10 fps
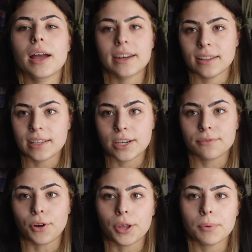end of the year
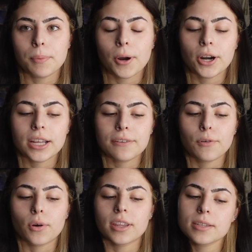volleyball party
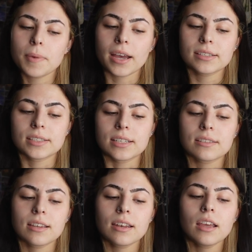for this past
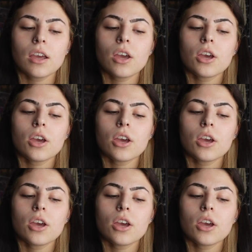season.